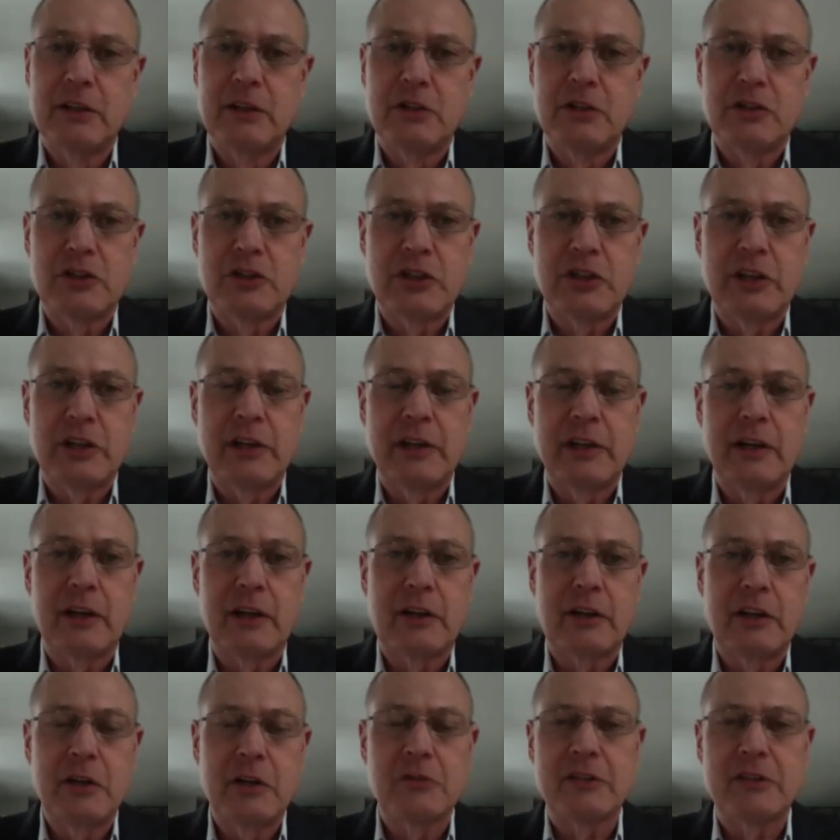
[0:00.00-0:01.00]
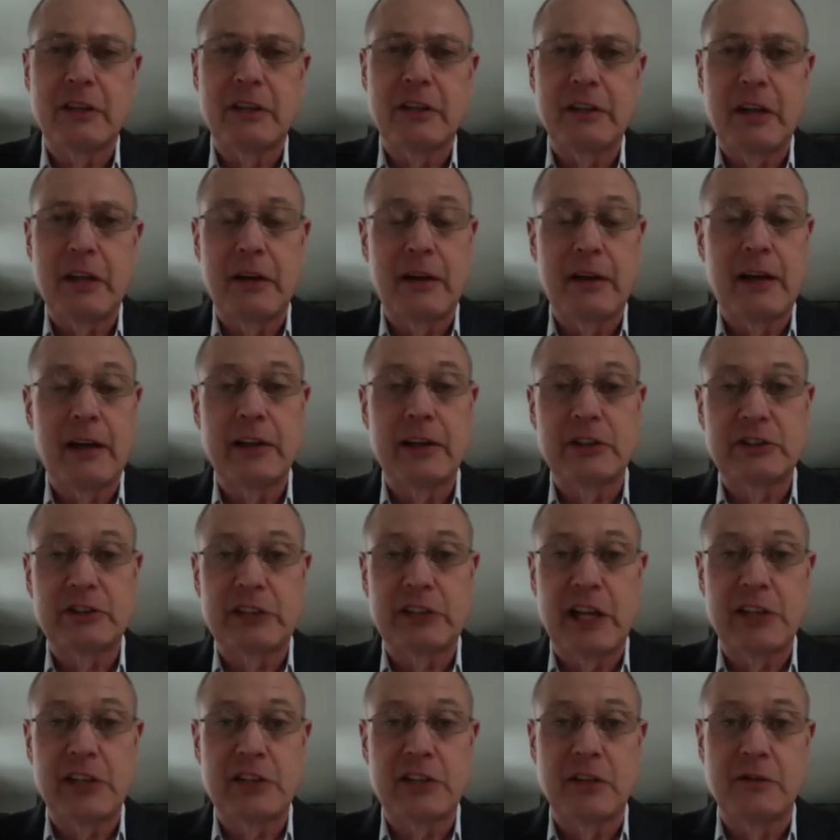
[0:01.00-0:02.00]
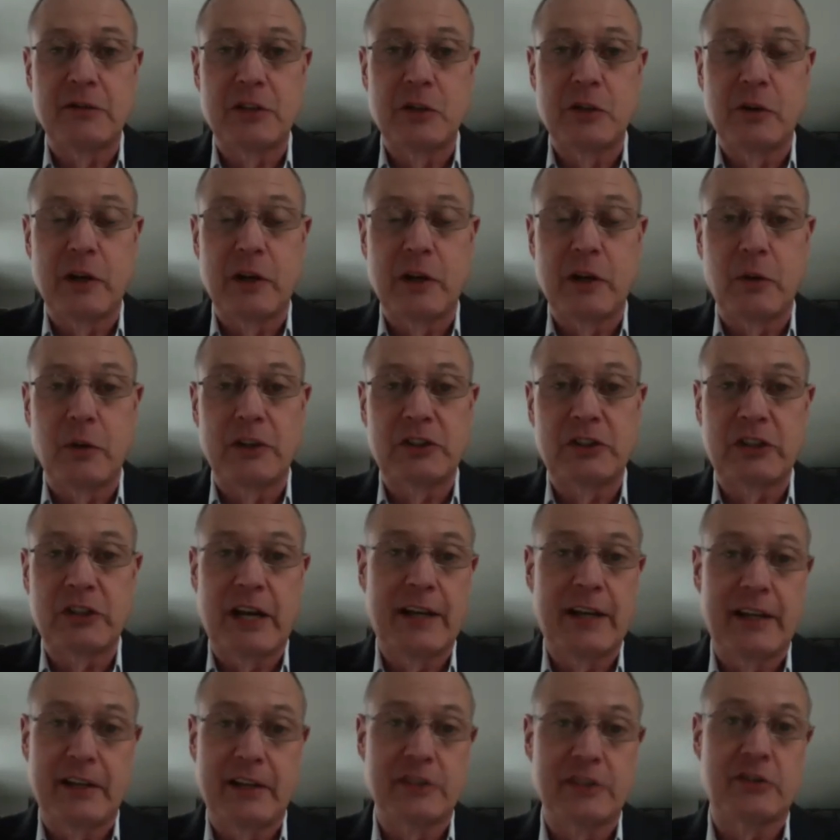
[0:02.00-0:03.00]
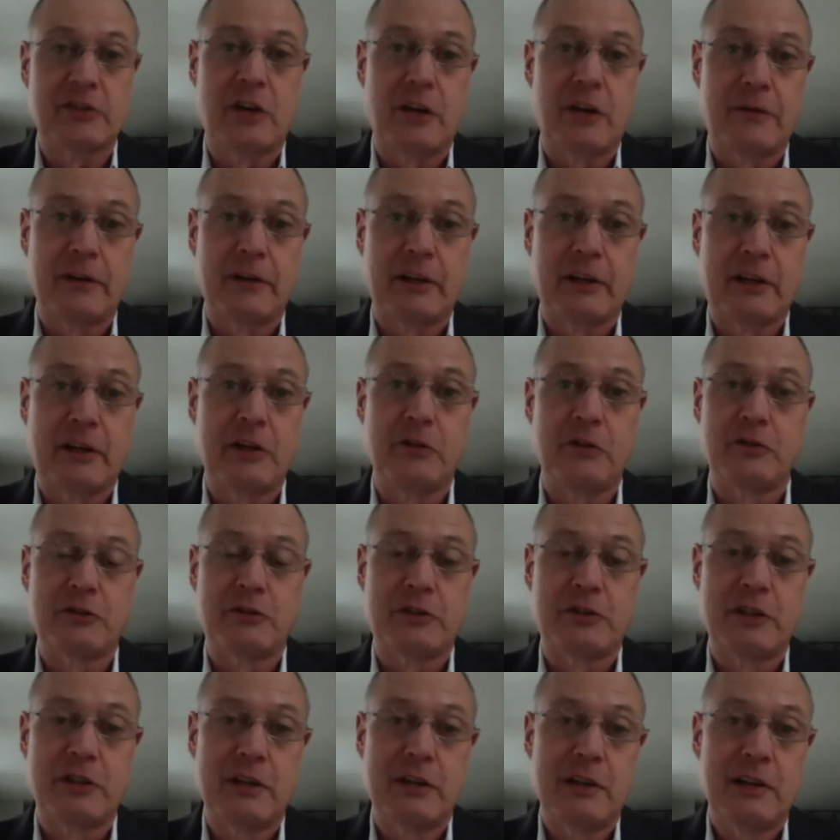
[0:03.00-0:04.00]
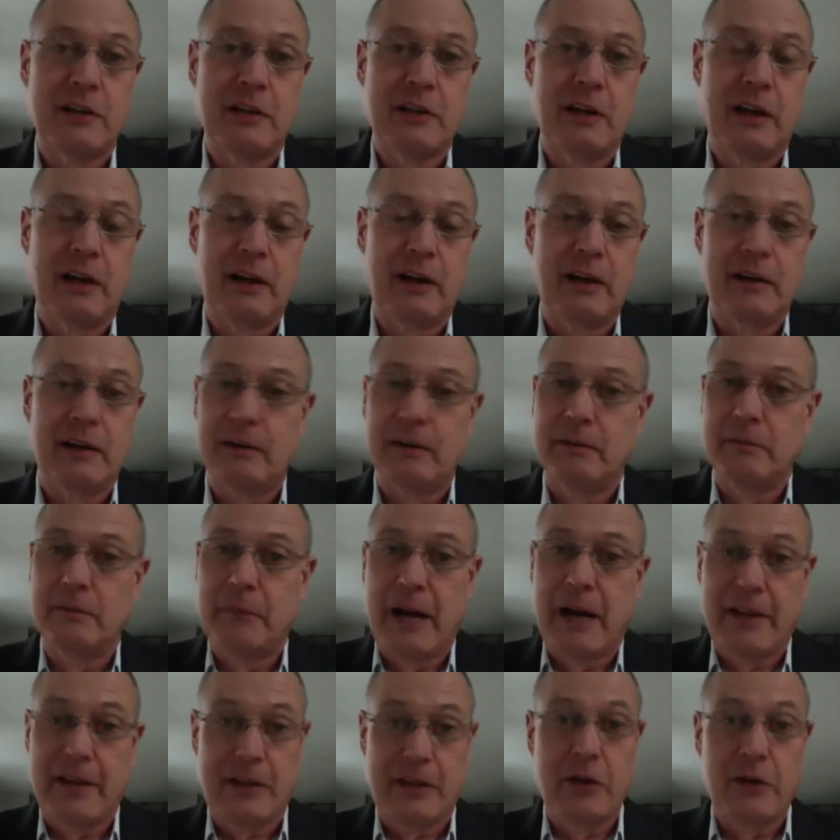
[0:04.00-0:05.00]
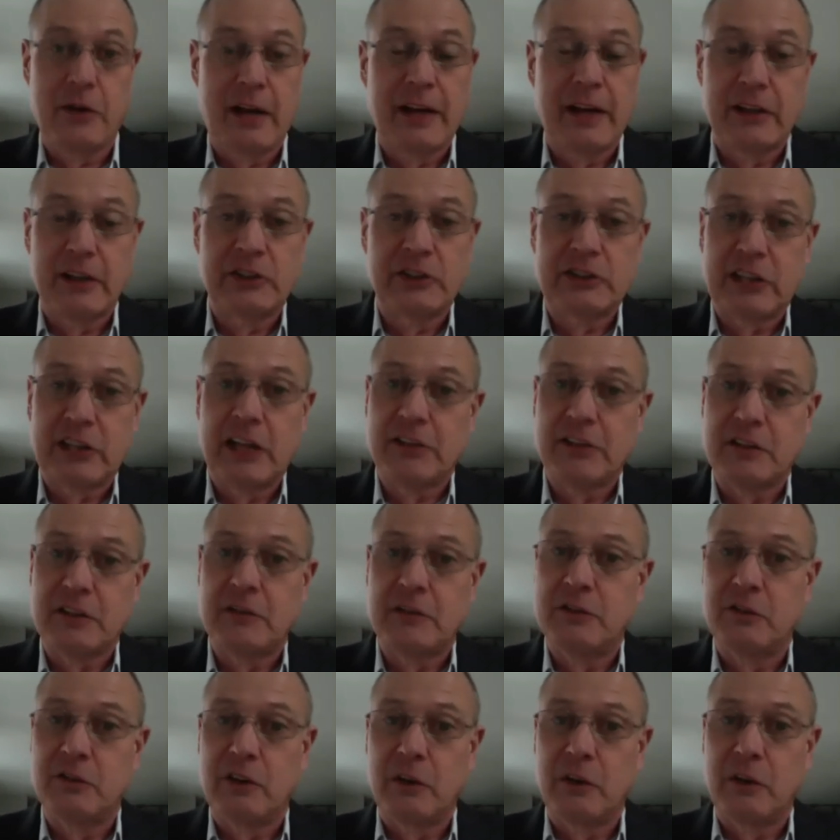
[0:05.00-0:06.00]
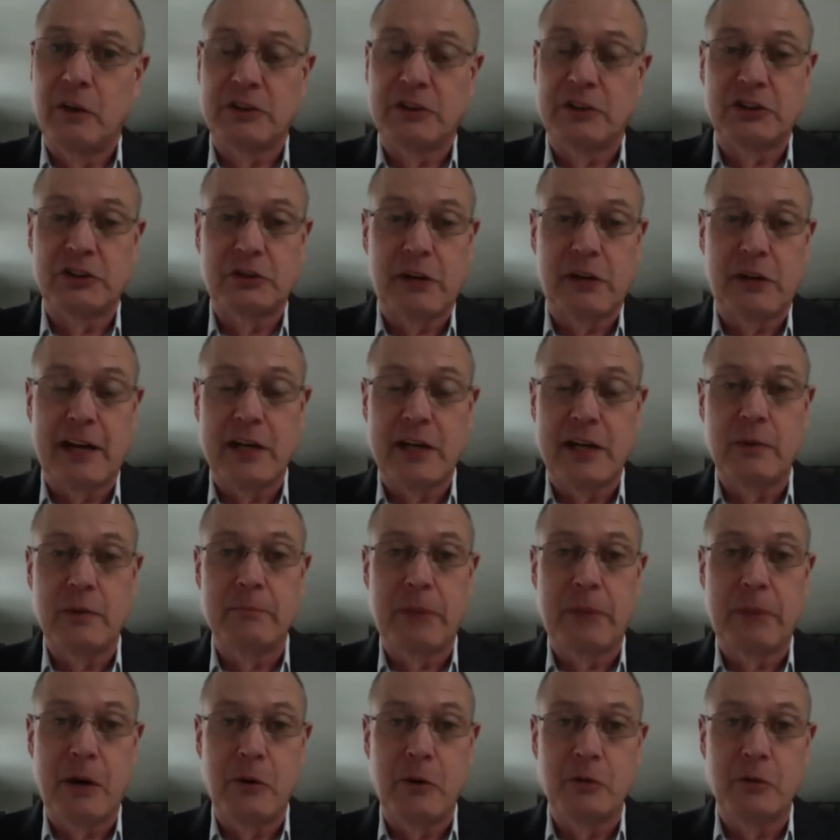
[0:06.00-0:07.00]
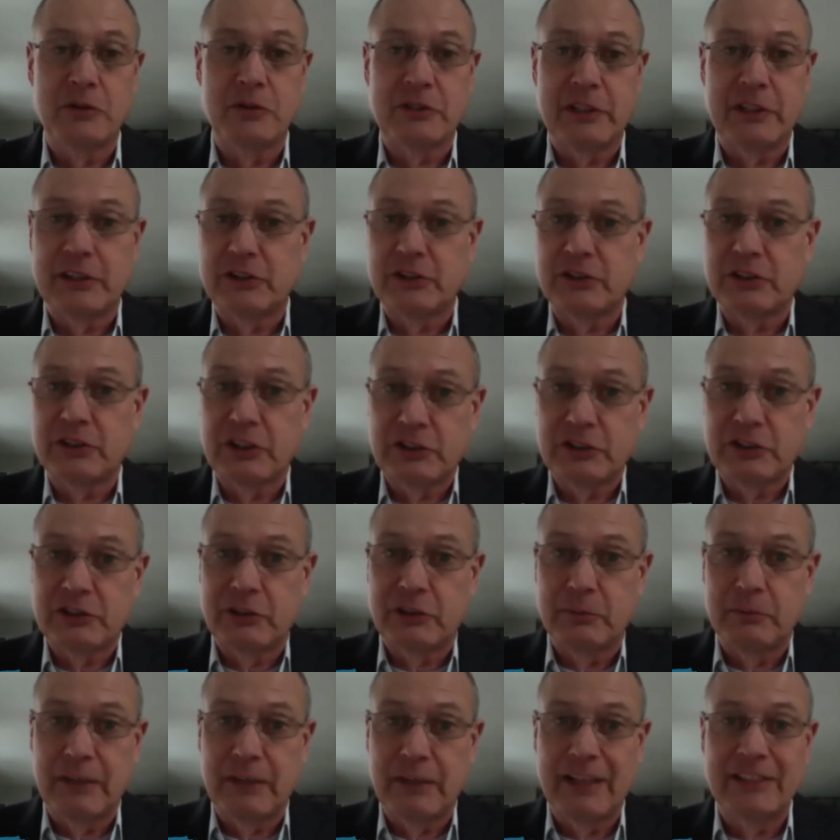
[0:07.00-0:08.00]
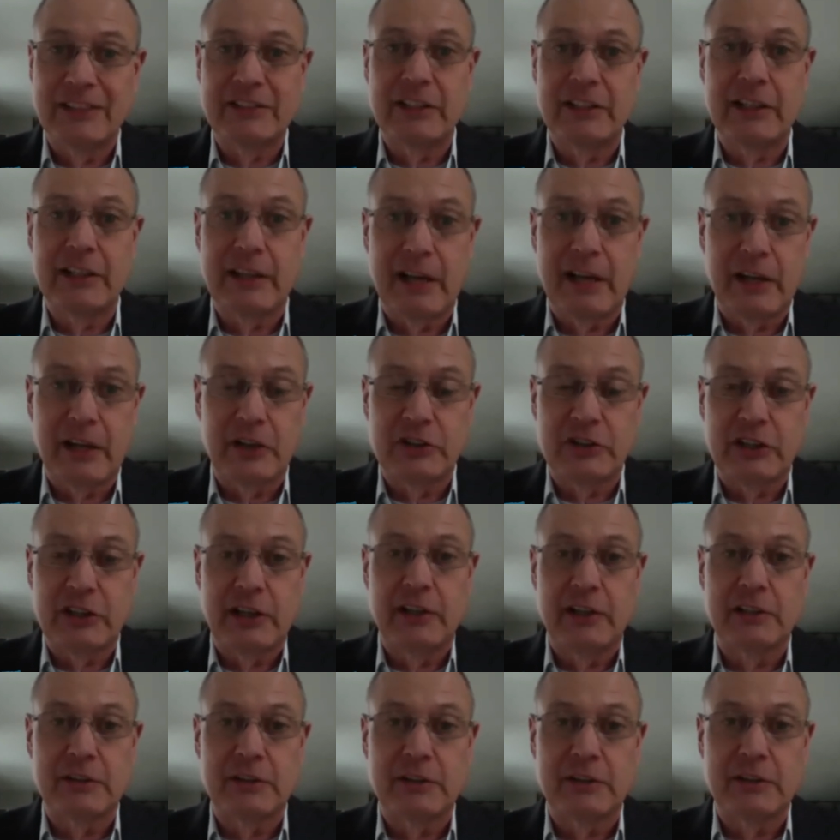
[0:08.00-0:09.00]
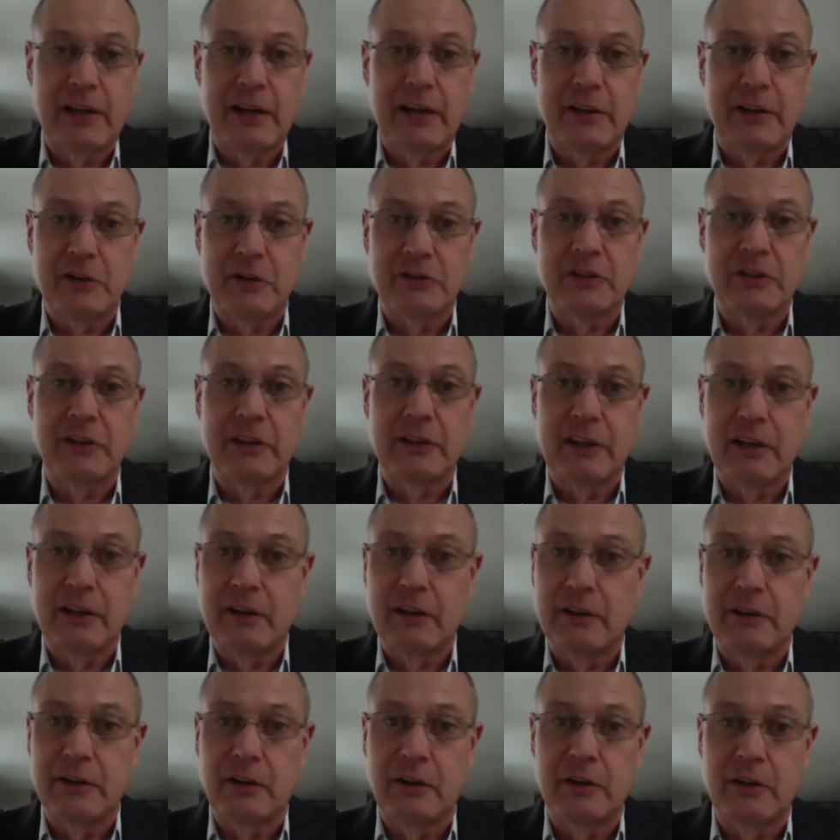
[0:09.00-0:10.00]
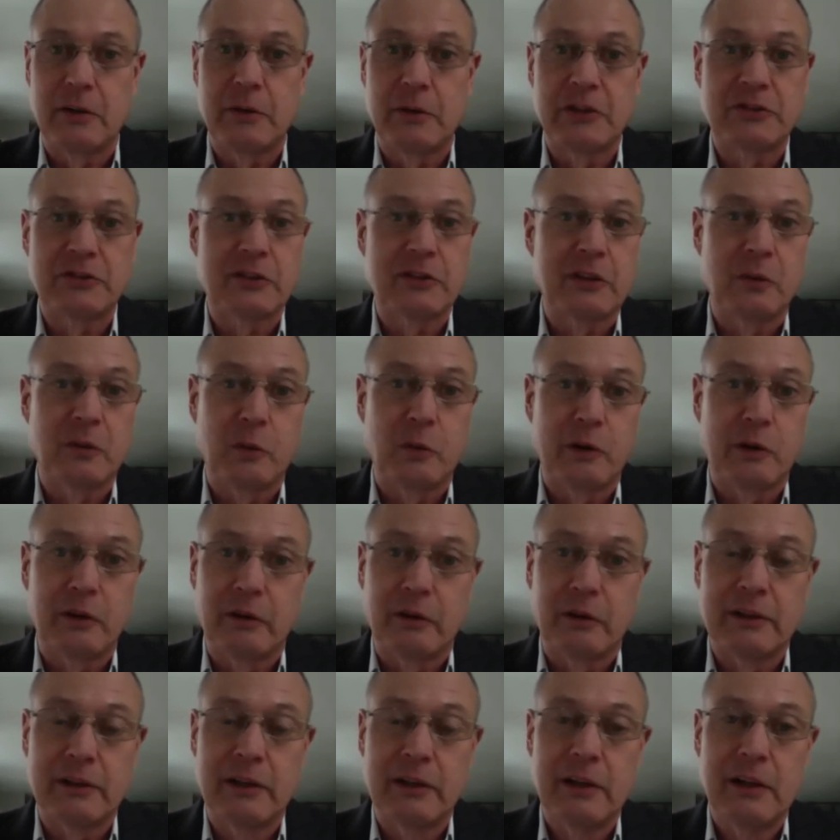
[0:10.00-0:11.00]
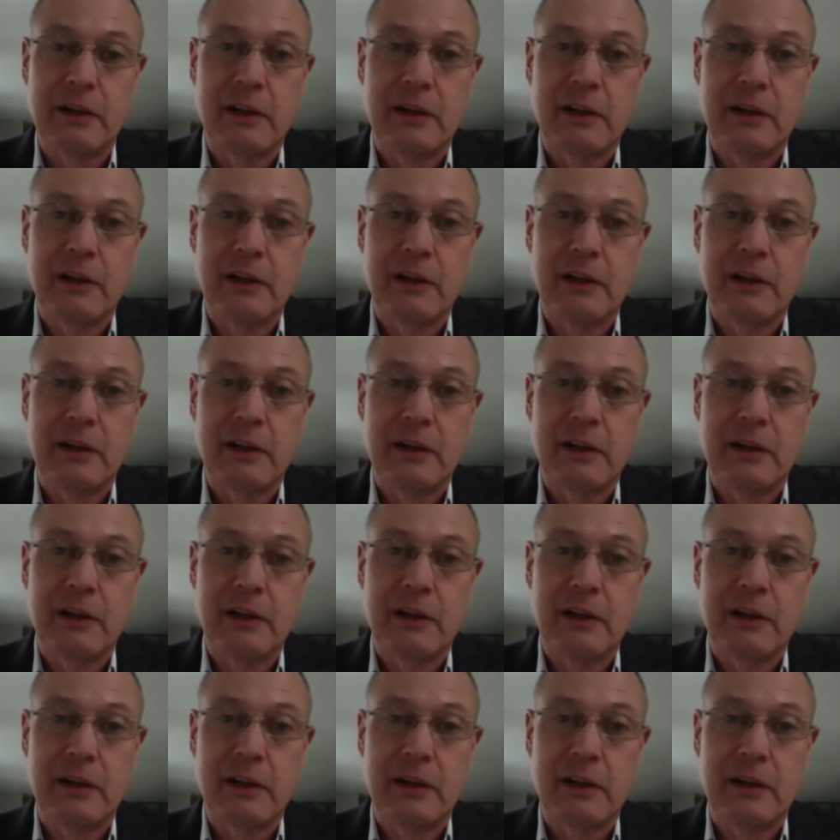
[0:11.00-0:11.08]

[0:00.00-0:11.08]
she accusing the United States of doing what China is often accused by the United States of doing, which is trying to impose its system and its ideology and its values on on the rest of the world.